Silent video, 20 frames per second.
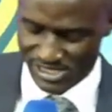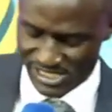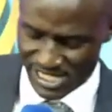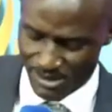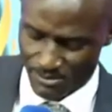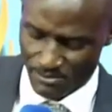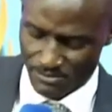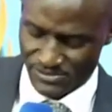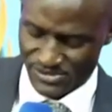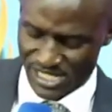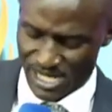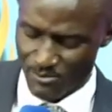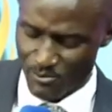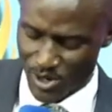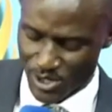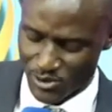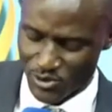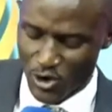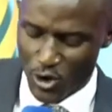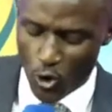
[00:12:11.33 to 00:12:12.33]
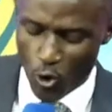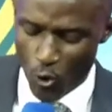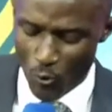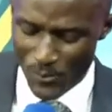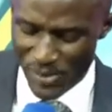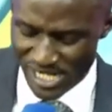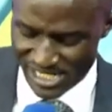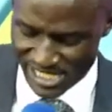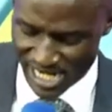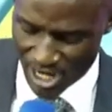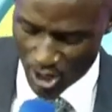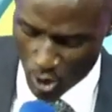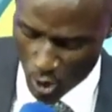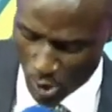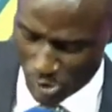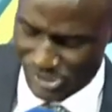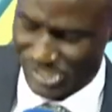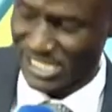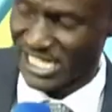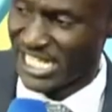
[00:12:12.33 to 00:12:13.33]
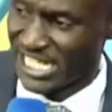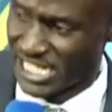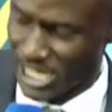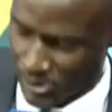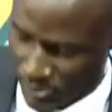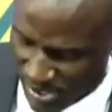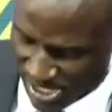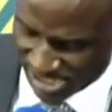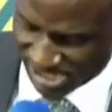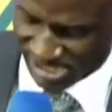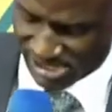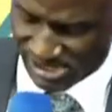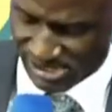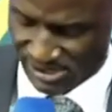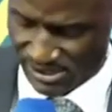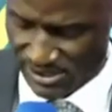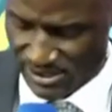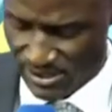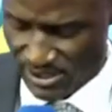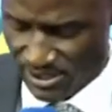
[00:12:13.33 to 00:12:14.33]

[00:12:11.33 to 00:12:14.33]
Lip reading: someone who beat a horse in a race